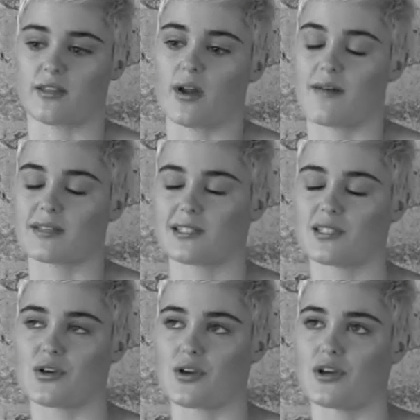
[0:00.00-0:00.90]
I thought I was
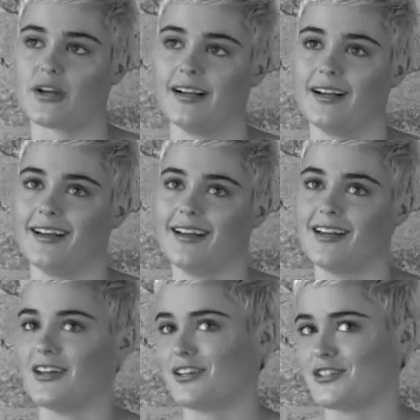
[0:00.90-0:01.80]
too,
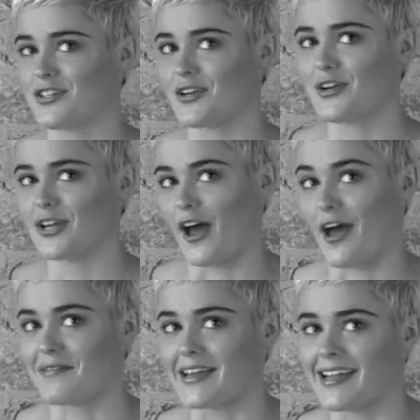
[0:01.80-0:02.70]
too
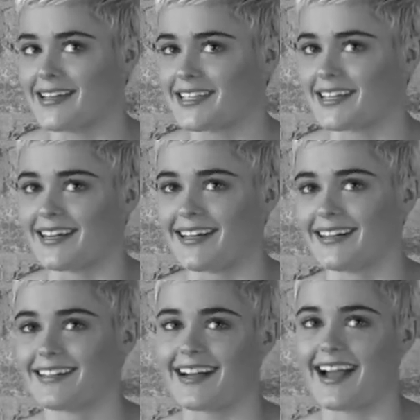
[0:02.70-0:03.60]
curvy
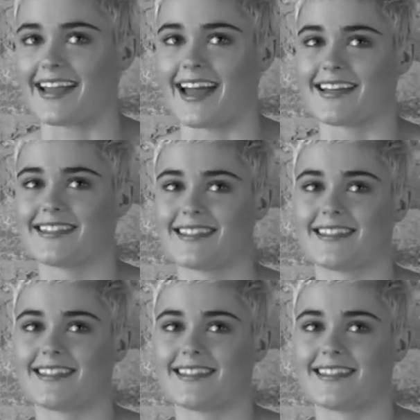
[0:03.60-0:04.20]
to, I guess,